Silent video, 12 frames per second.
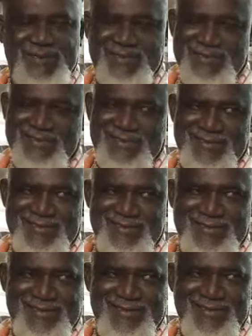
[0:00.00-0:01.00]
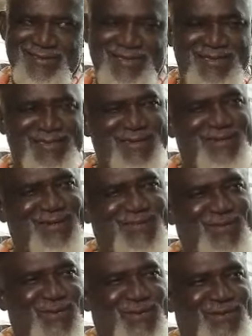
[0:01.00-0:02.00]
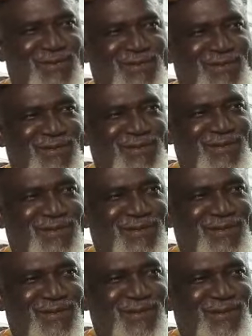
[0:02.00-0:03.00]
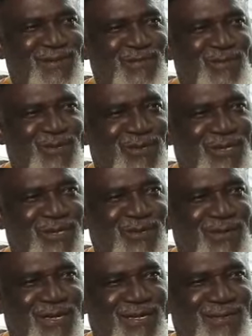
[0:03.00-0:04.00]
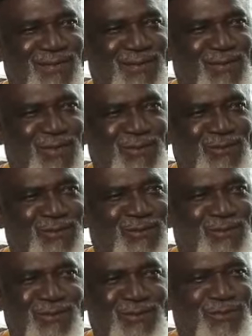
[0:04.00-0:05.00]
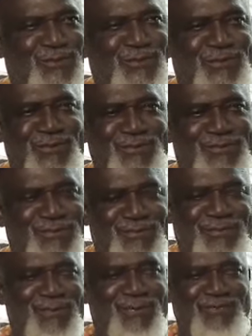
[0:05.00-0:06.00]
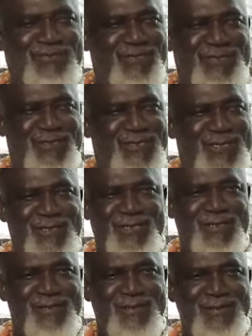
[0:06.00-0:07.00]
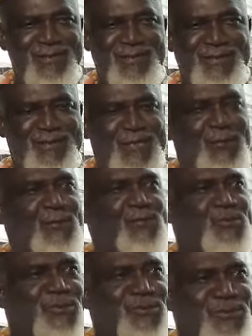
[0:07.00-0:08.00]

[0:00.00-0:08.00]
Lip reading: Come on. It'll be all right. Why do you want to leave us so